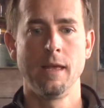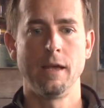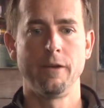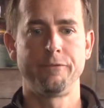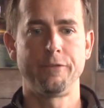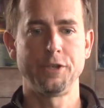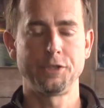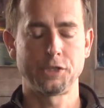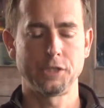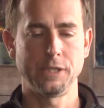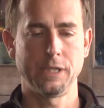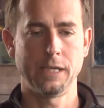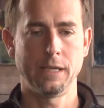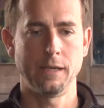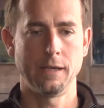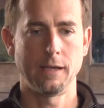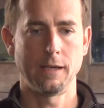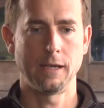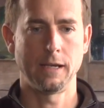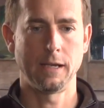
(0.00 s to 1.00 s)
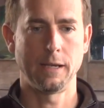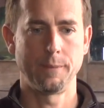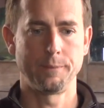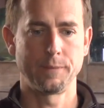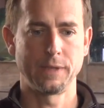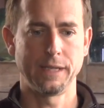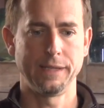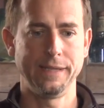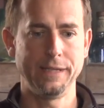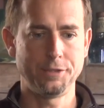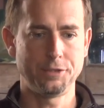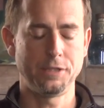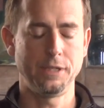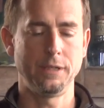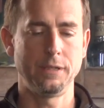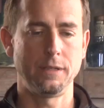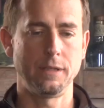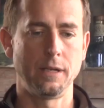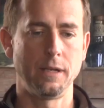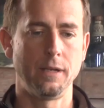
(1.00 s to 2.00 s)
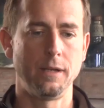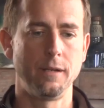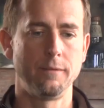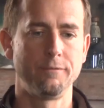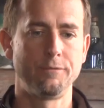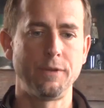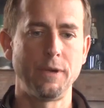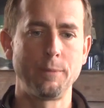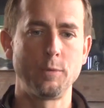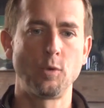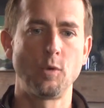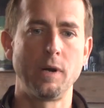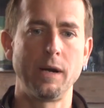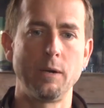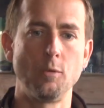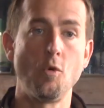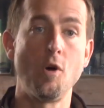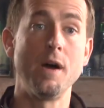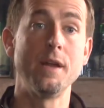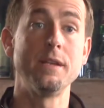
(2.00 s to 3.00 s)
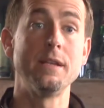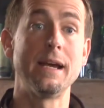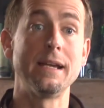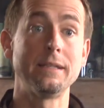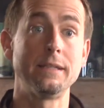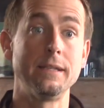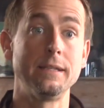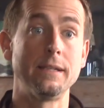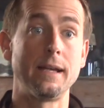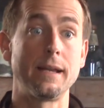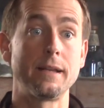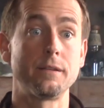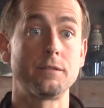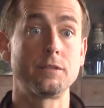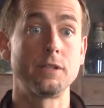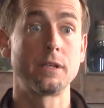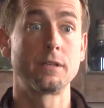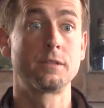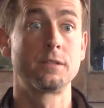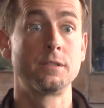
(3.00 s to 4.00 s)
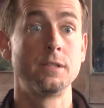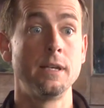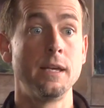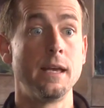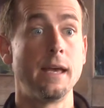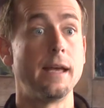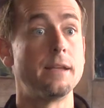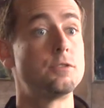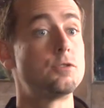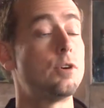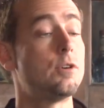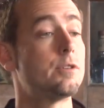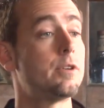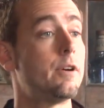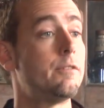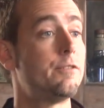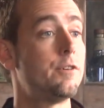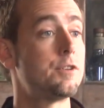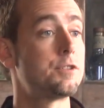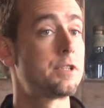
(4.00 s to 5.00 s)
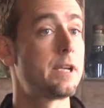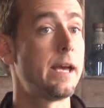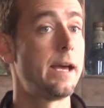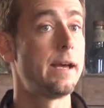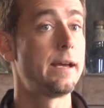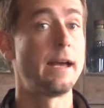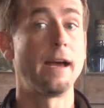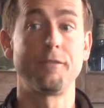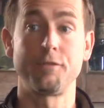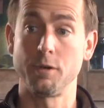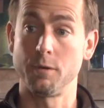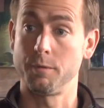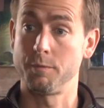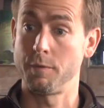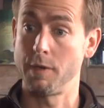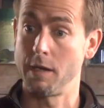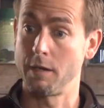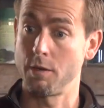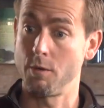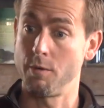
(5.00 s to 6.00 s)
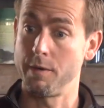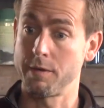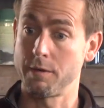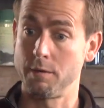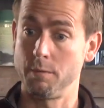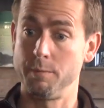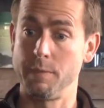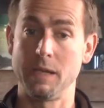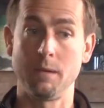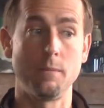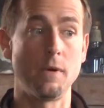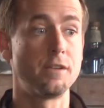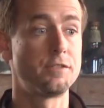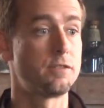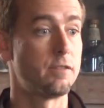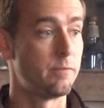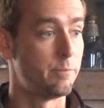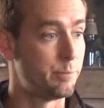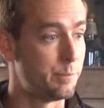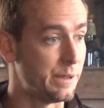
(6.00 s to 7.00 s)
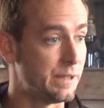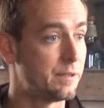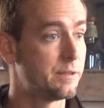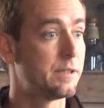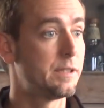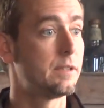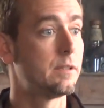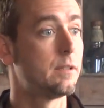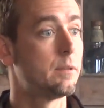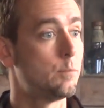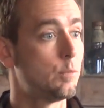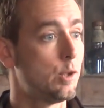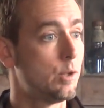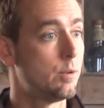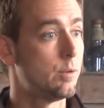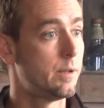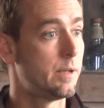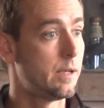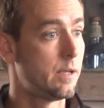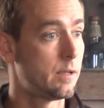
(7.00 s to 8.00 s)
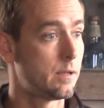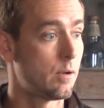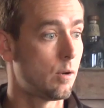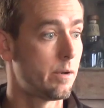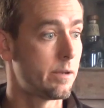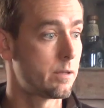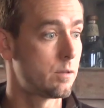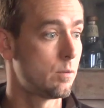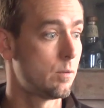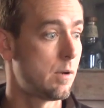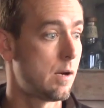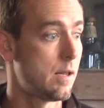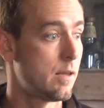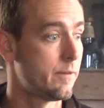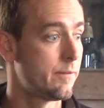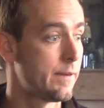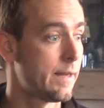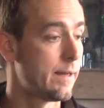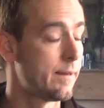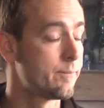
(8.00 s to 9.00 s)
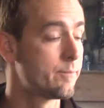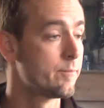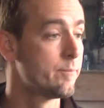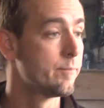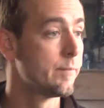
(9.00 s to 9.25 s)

Officially leased it February 1, 1996, and sold our first keg after going through many months of building the brewery and going through all of that.